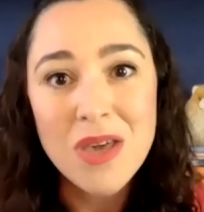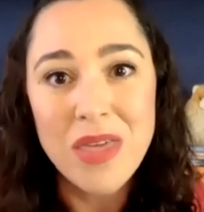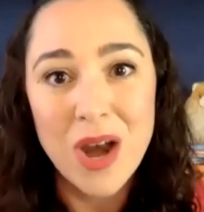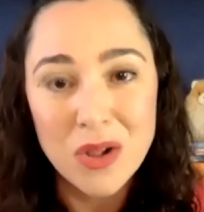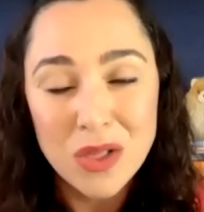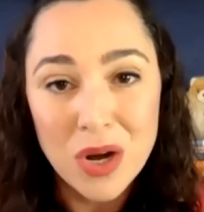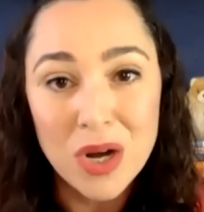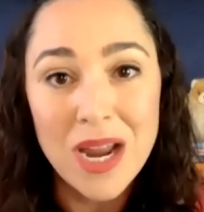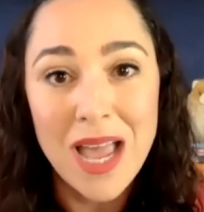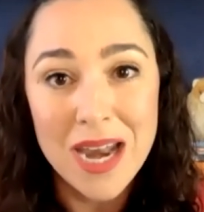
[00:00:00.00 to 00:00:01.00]
that are
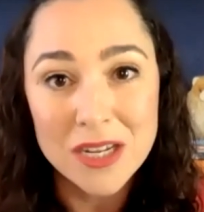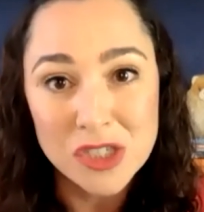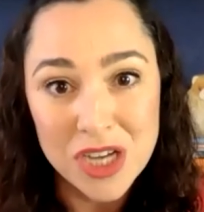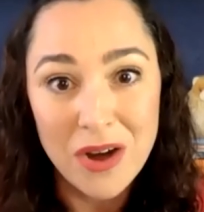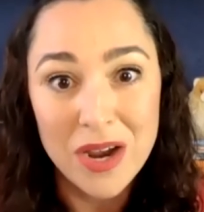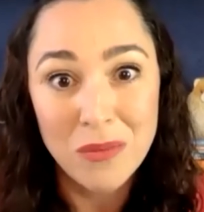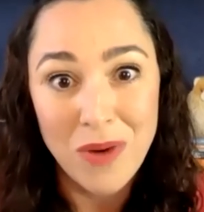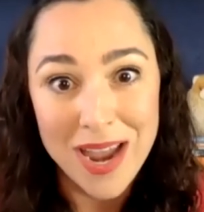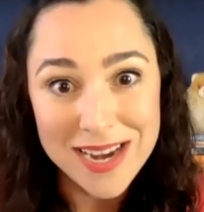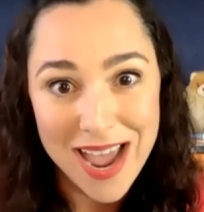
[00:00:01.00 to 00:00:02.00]
learning and sharing
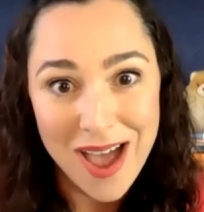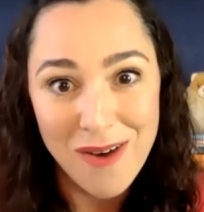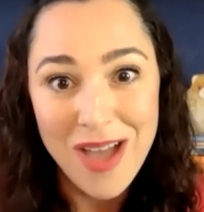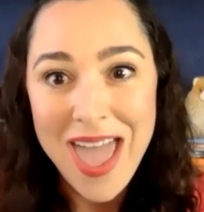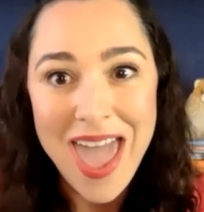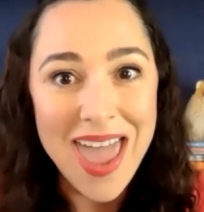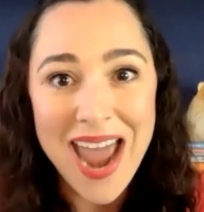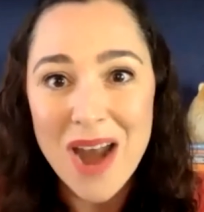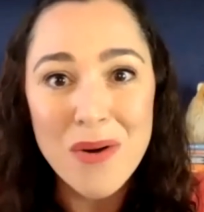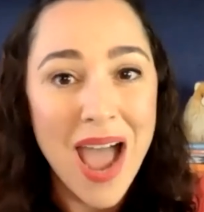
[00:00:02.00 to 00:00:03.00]
right now, and
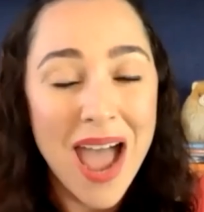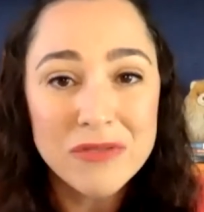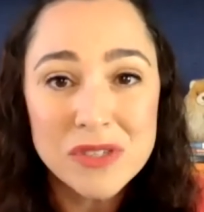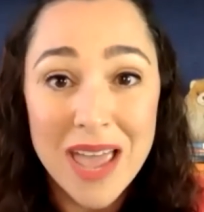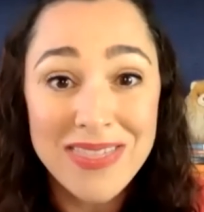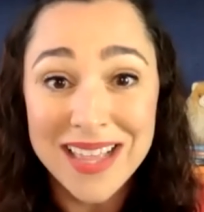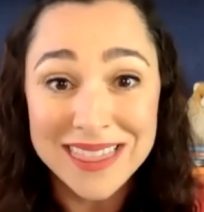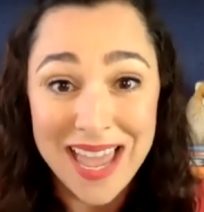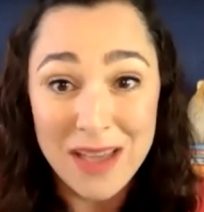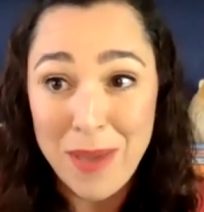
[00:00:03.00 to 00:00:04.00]
I don't have to, and
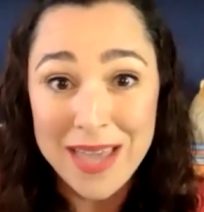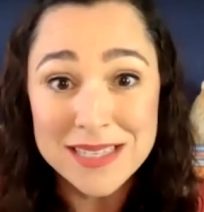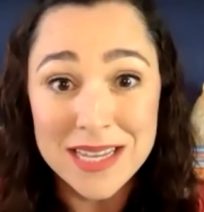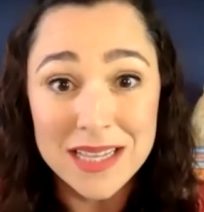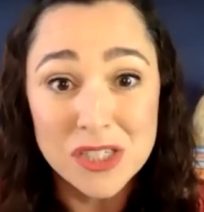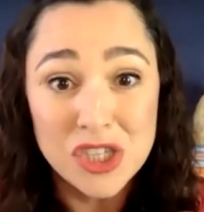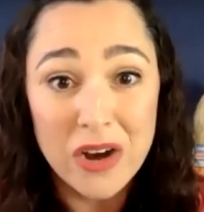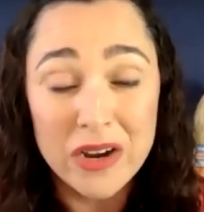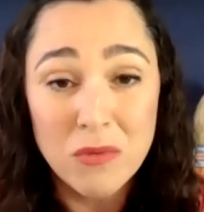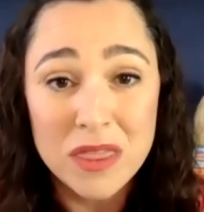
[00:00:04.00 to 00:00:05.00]
they basically
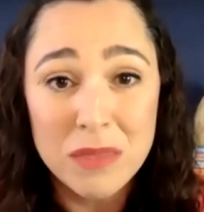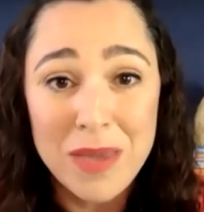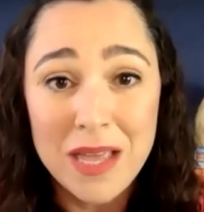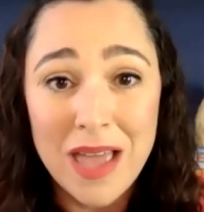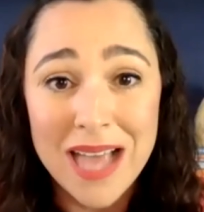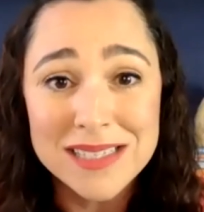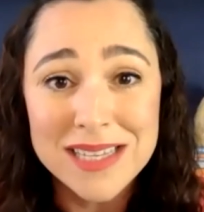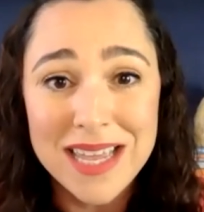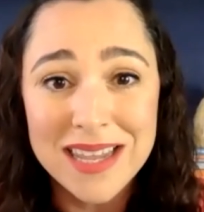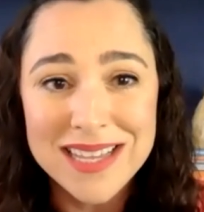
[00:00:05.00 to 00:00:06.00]
share it with me as
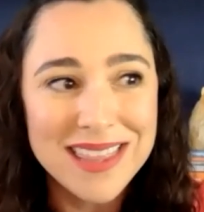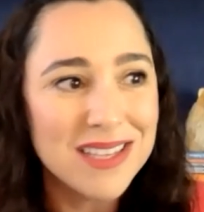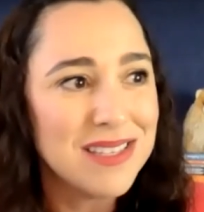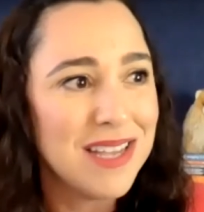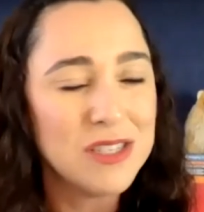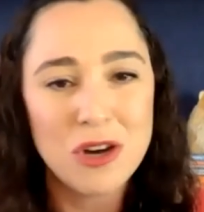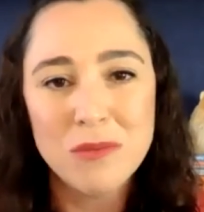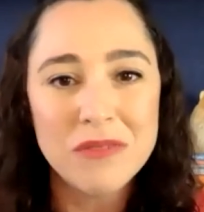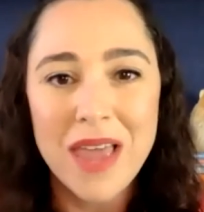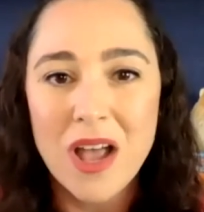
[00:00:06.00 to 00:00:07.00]
in
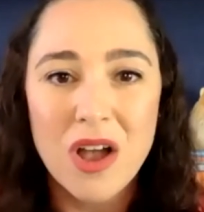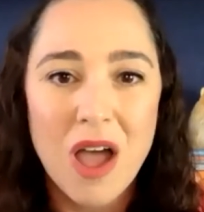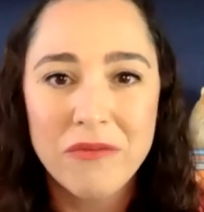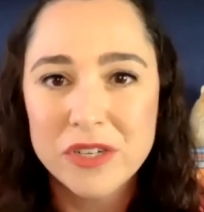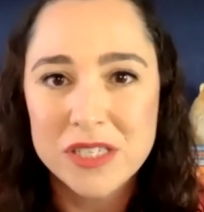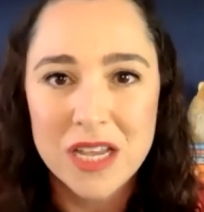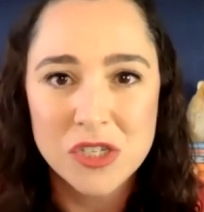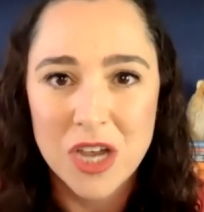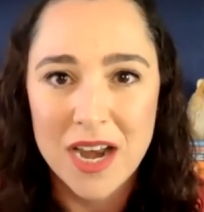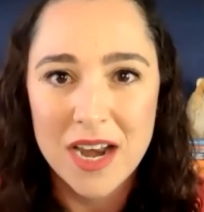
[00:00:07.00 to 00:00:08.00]
terms of like a
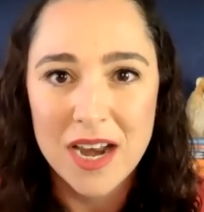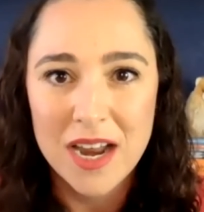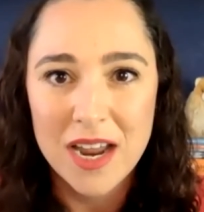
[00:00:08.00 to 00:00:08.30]
conversation.